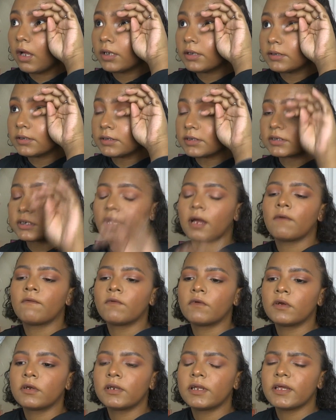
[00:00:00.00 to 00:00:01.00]

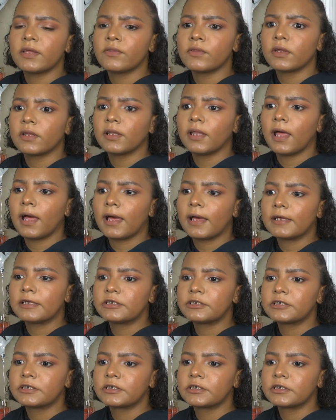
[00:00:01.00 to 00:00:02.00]
discovered in the
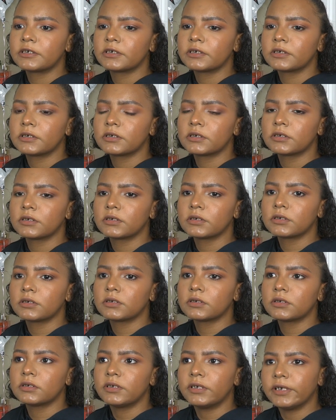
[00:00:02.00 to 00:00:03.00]
last
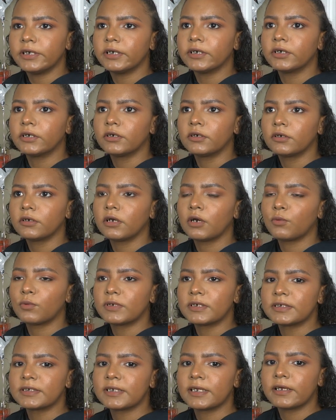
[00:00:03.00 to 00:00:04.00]
year I want
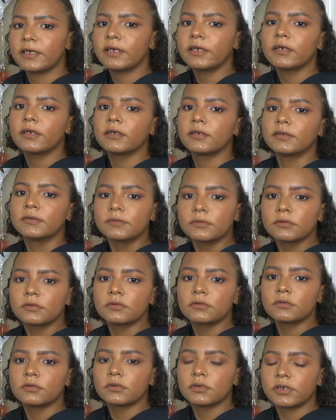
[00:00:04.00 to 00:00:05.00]
to say
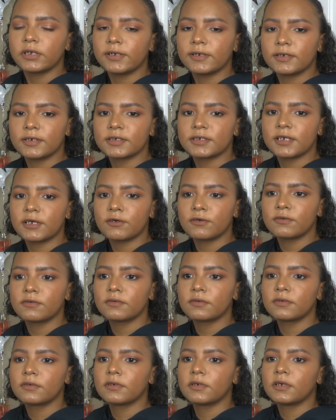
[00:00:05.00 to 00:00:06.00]
year or so
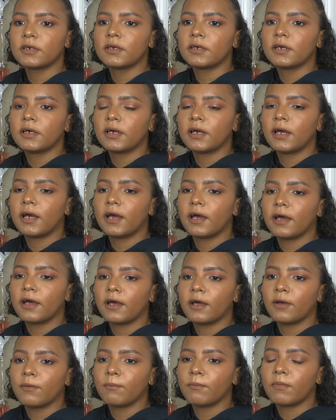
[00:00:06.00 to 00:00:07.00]

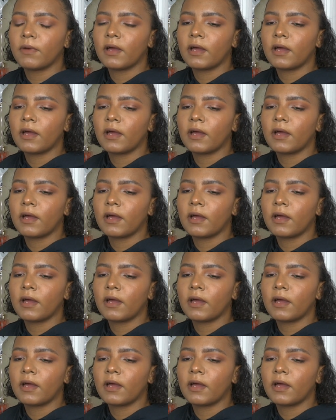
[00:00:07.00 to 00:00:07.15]
um,